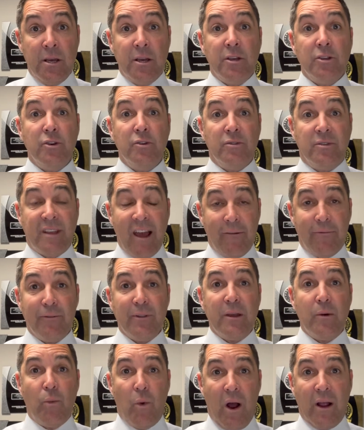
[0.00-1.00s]
you
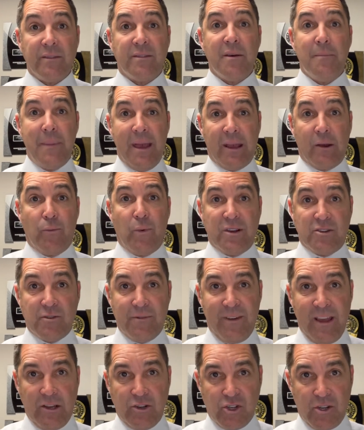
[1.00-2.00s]
definitely want to make a
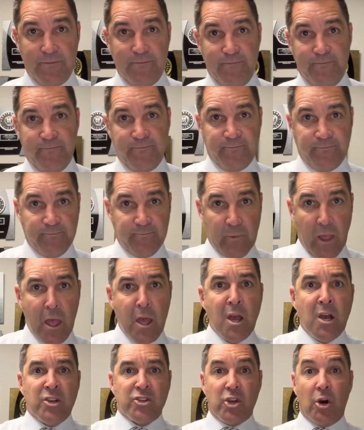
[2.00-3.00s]
reservation.
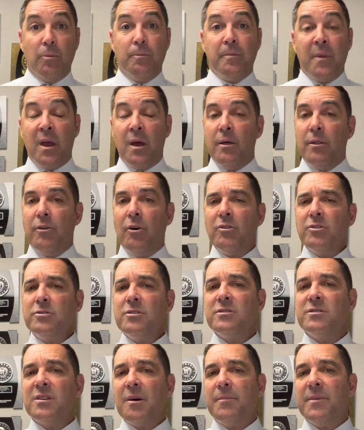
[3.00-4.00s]
So those are
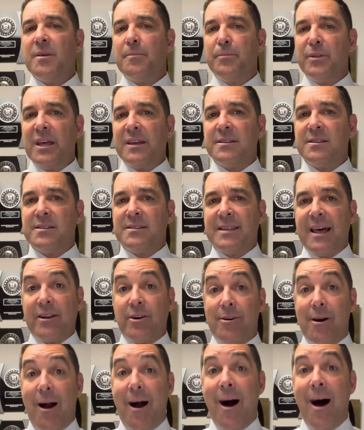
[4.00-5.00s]
some of the places that
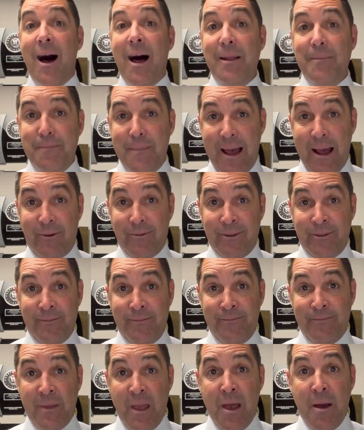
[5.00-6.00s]
are on mountain.
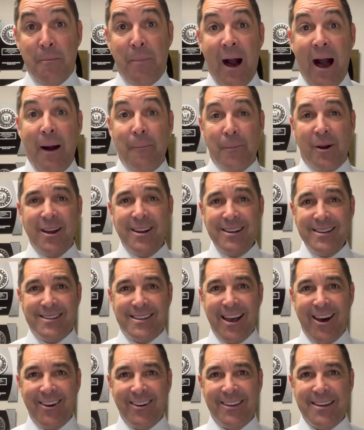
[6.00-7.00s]
But I'm going to
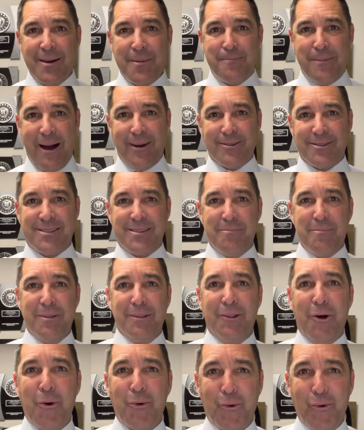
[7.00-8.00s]
tell you about some
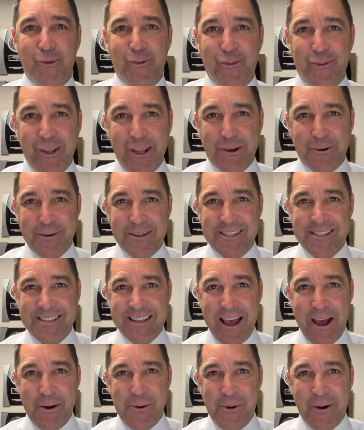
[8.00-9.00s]
local secrets
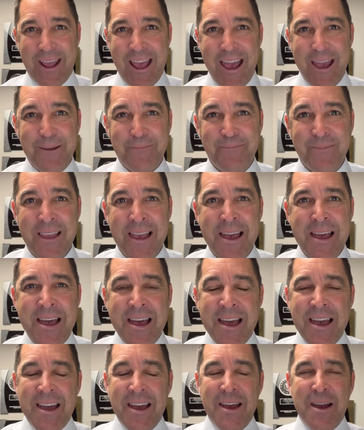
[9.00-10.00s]
now, okay?
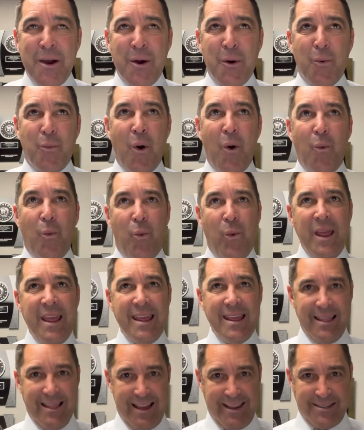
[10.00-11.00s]
What we
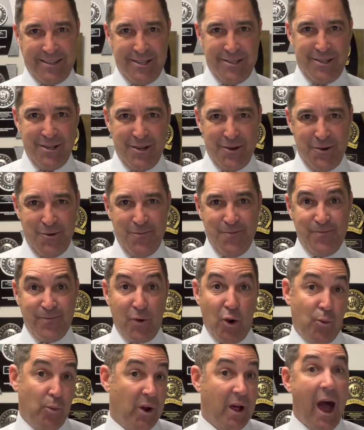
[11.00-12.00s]
like to do,
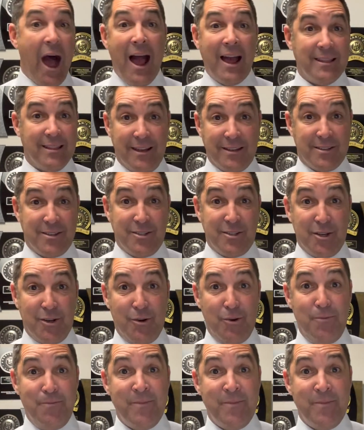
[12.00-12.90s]
or what I like to do,